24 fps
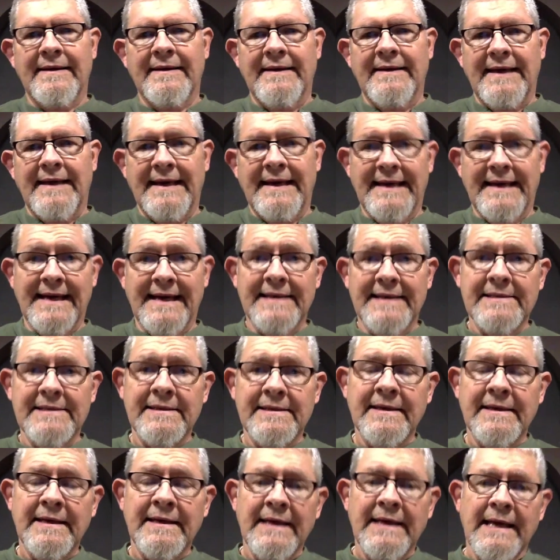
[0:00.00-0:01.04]
Hey guys,
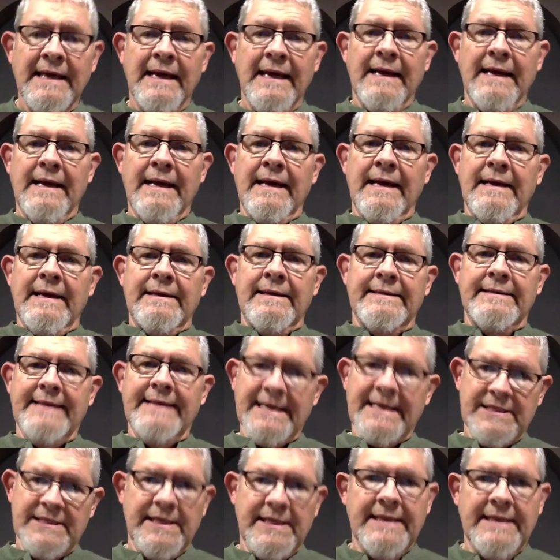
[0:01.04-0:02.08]

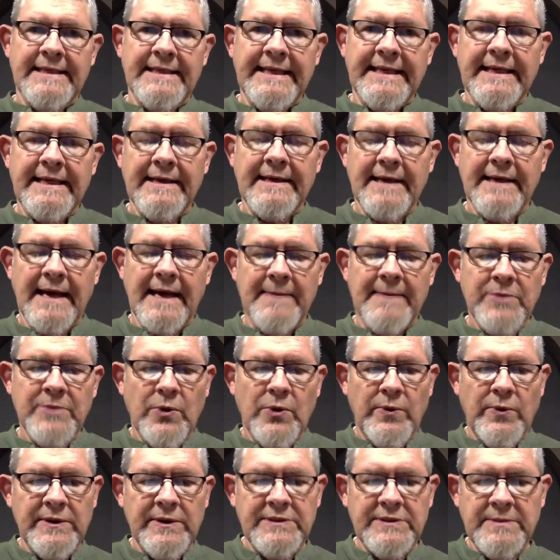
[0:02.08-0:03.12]
next Sunday I'm
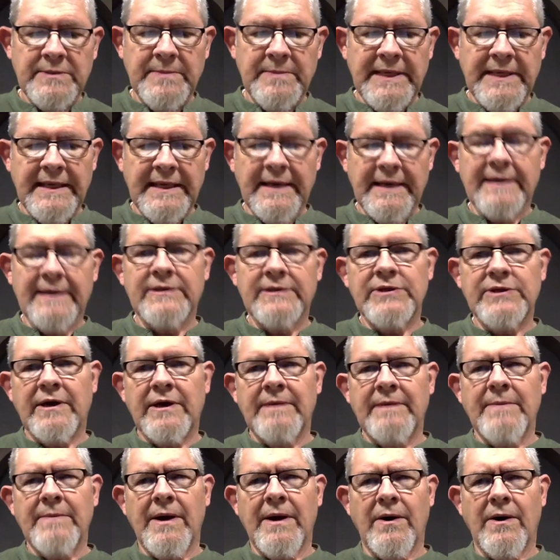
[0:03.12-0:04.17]
going to be
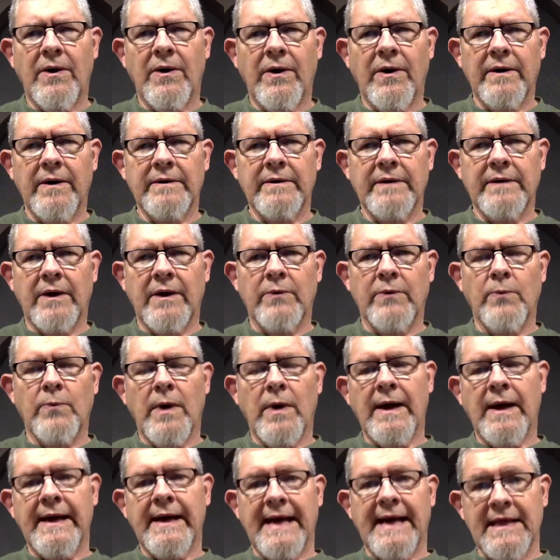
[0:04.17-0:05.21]
sharing my heart on
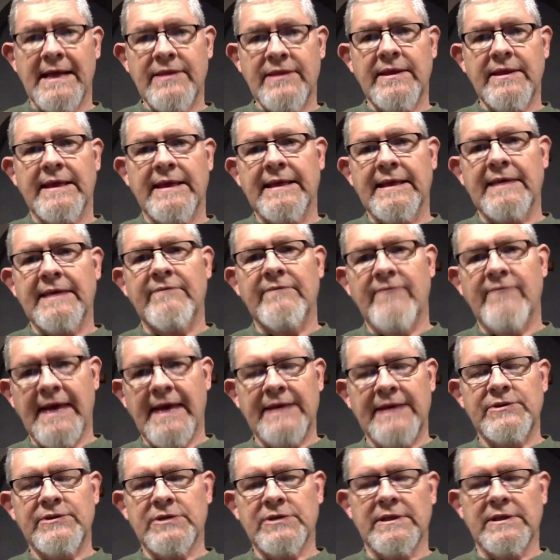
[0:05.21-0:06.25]
why I think
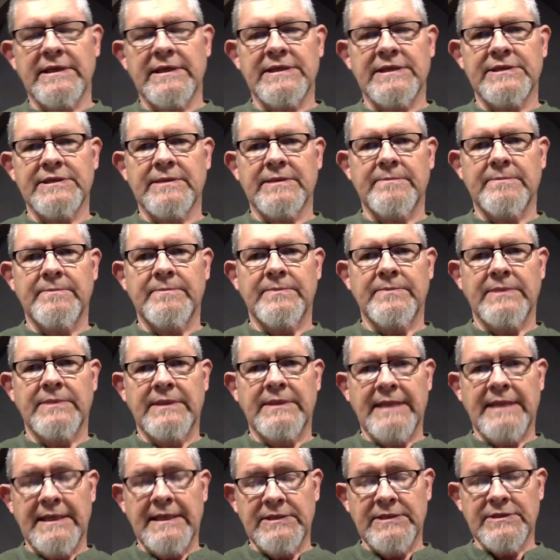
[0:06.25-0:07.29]
evangelism
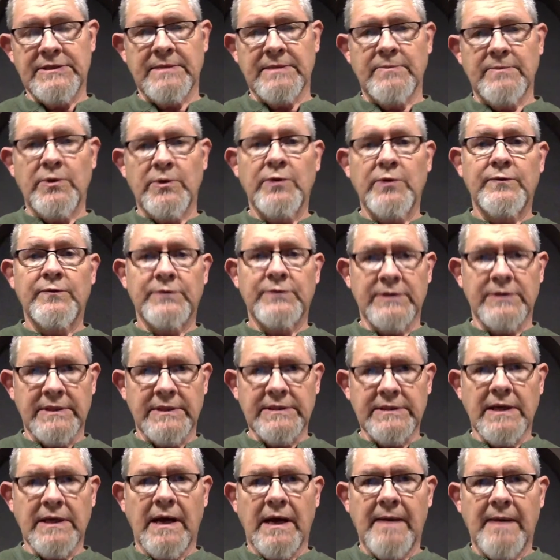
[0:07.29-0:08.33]
needs to move to the
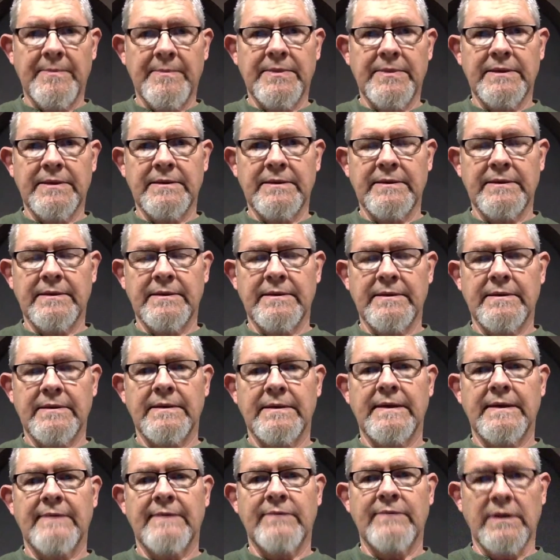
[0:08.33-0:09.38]
top
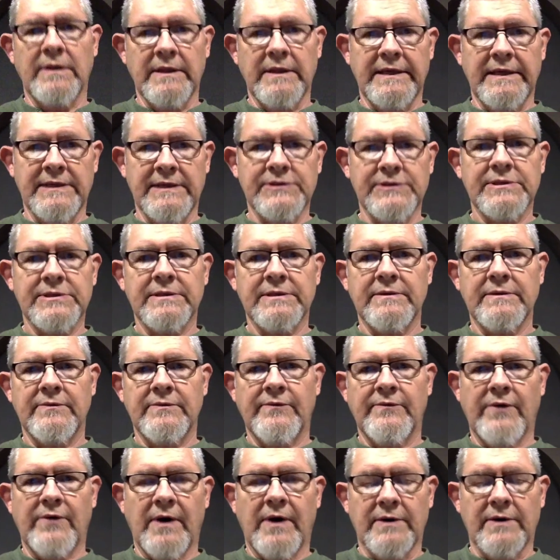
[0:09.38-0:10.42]
of the list
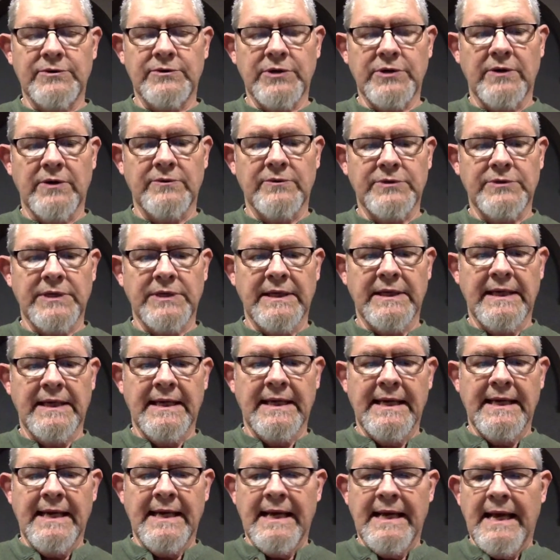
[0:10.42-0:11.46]
for our church.
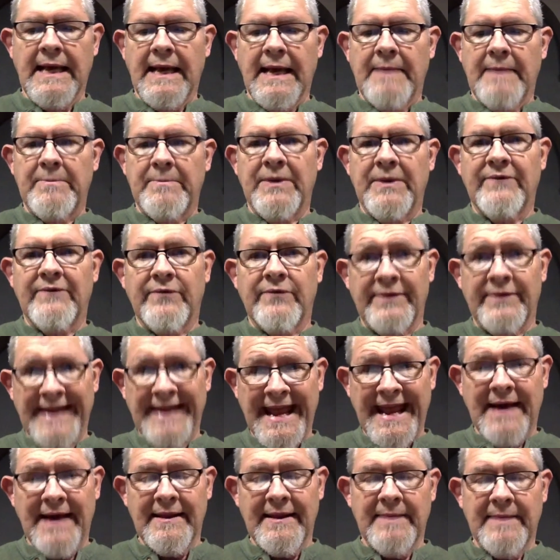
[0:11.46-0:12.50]
But for
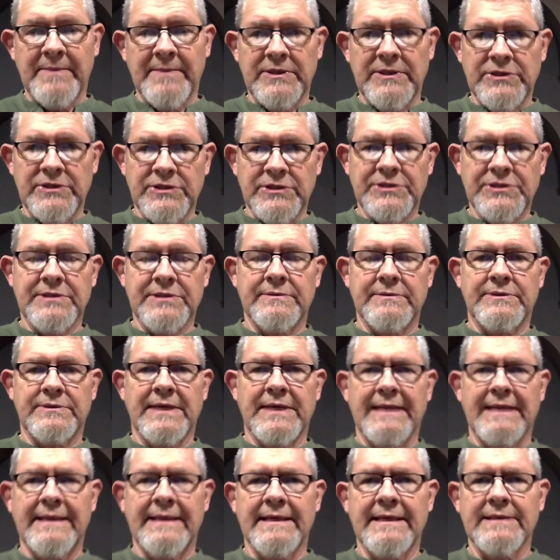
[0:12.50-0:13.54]
now, let me just
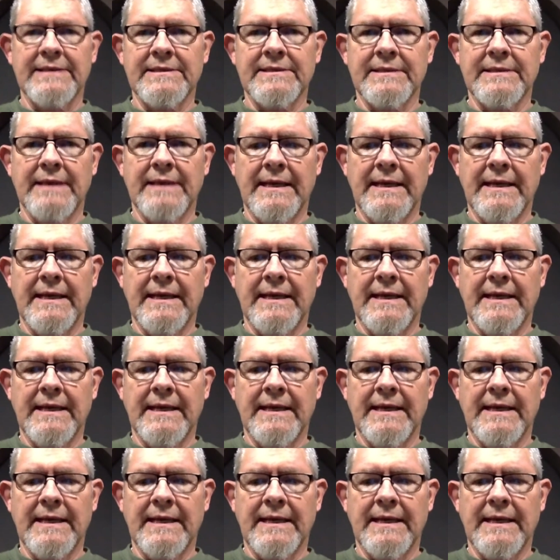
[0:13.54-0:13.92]
say this.